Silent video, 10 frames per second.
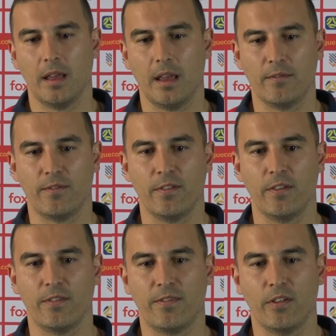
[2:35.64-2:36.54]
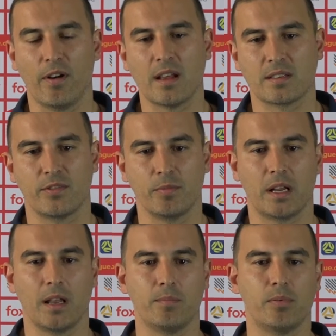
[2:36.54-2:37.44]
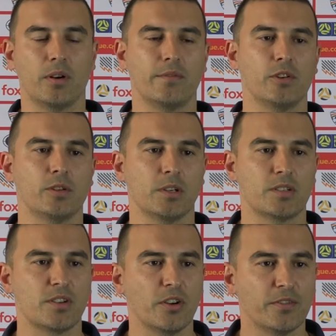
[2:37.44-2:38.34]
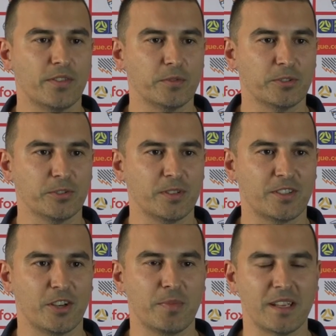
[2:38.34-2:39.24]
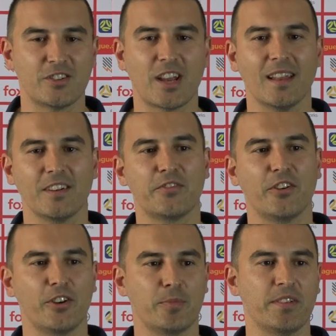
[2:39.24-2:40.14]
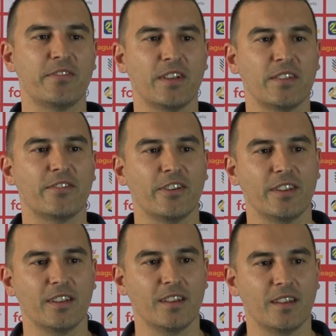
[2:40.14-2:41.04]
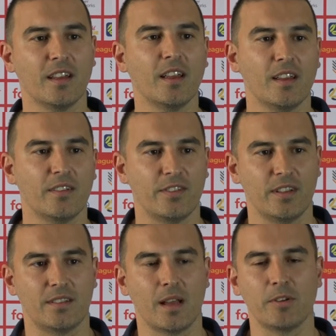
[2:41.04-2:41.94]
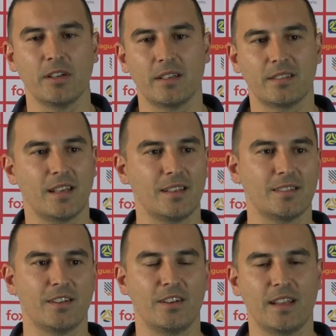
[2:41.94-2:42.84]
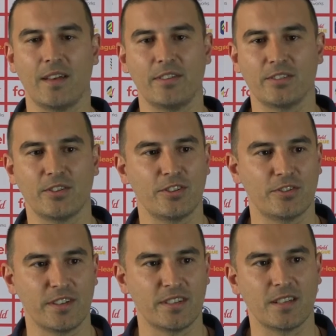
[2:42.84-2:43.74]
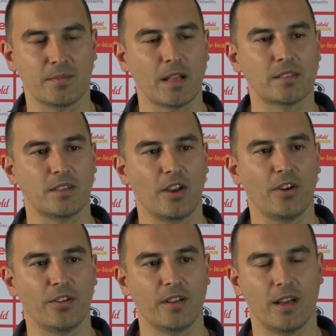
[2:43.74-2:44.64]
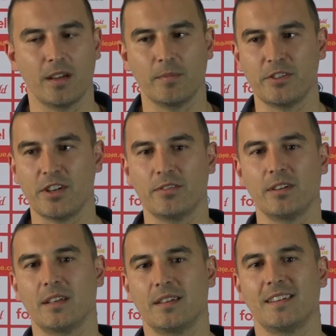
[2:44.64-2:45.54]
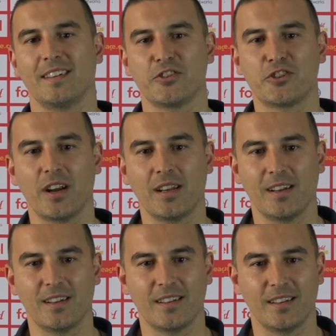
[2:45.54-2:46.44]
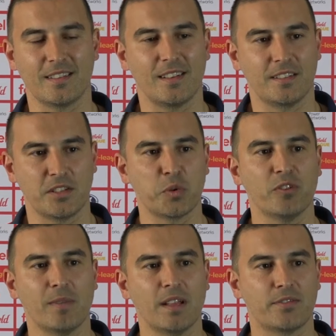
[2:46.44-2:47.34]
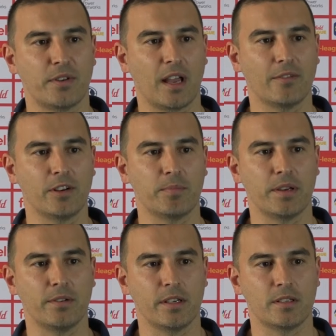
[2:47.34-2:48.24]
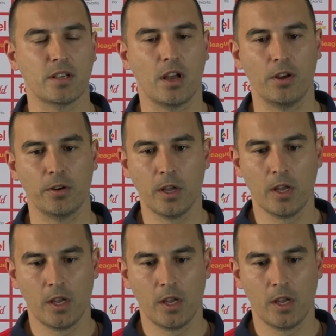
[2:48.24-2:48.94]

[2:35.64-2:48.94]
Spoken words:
and for us, from a club point of view, and myself, it was always going to be a challenge for her to be fit for the W-League season, only having surgery 6 months ago. And generally in Australia, it's a 12-month recovery period. So